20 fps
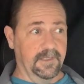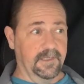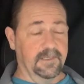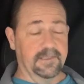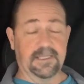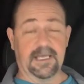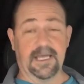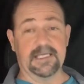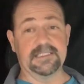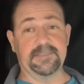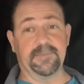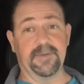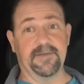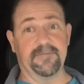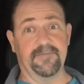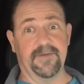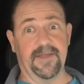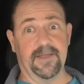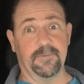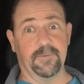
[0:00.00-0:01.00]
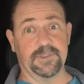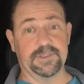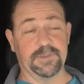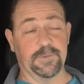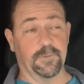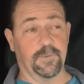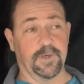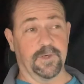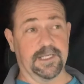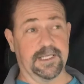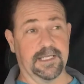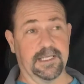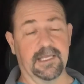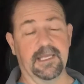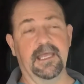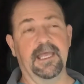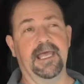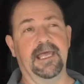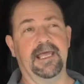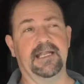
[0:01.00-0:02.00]
high-speed fan wasn't working.
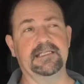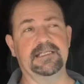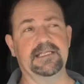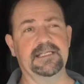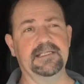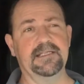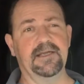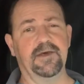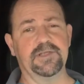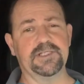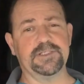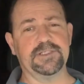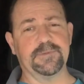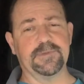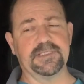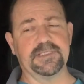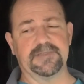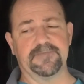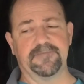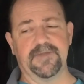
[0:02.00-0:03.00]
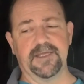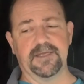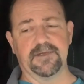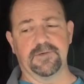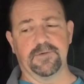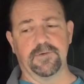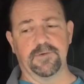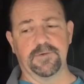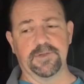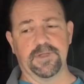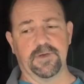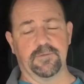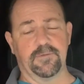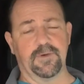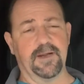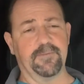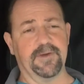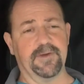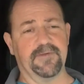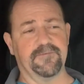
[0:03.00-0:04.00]
And I did notice with this vehicle, though,
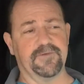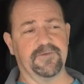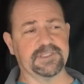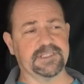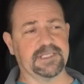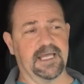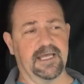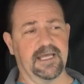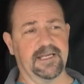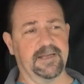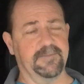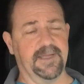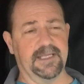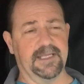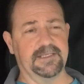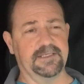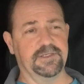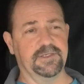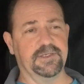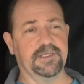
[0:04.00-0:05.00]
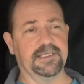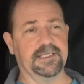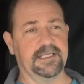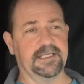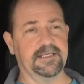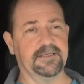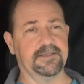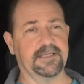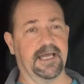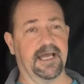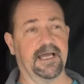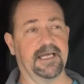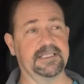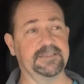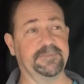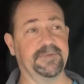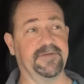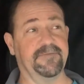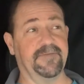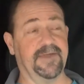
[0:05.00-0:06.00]
right when I first got it, man, you could hear that
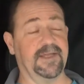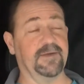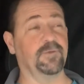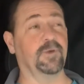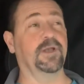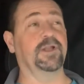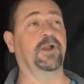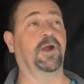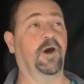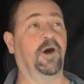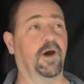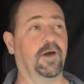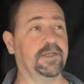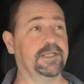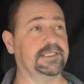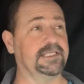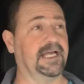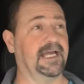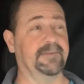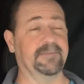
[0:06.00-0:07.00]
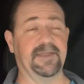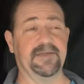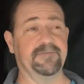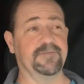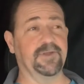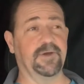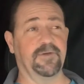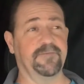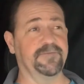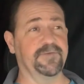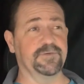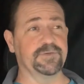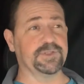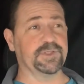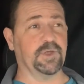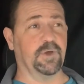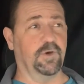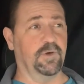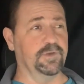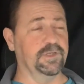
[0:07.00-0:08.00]
high-speed fan run all the time. Even though if it was
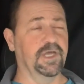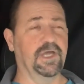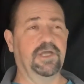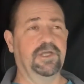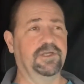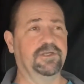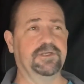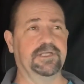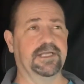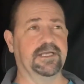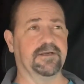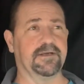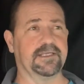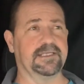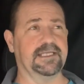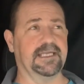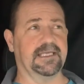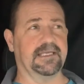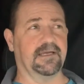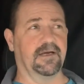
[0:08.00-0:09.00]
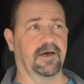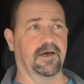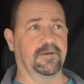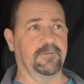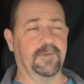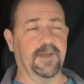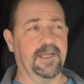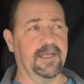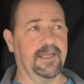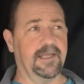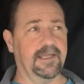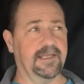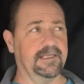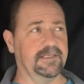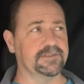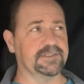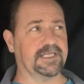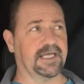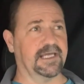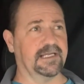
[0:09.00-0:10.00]
cold, you'd hear it kick on. Man, it
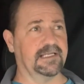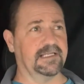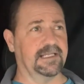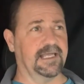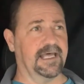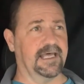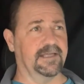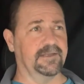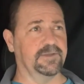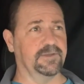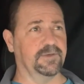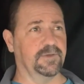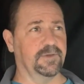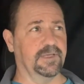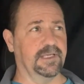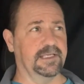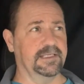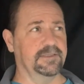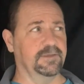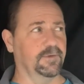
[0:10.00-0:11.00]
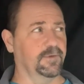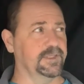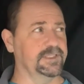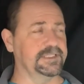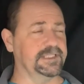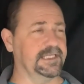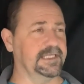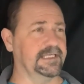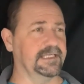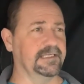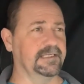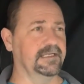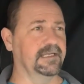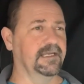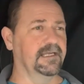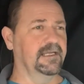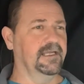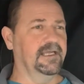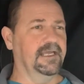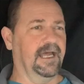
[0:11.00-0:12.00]
was kind of loud and noisy, and
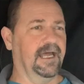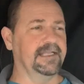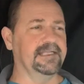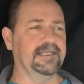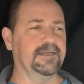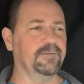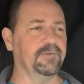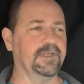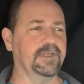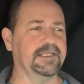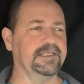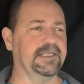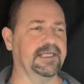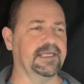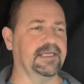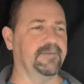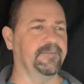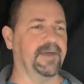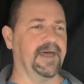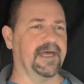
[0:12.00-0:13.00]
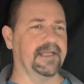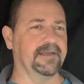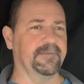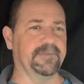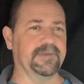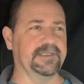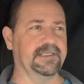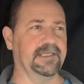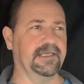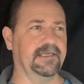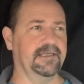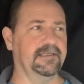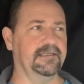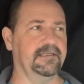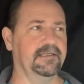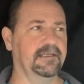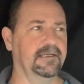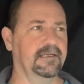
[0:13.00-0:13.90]
I didn't really think about it. But then,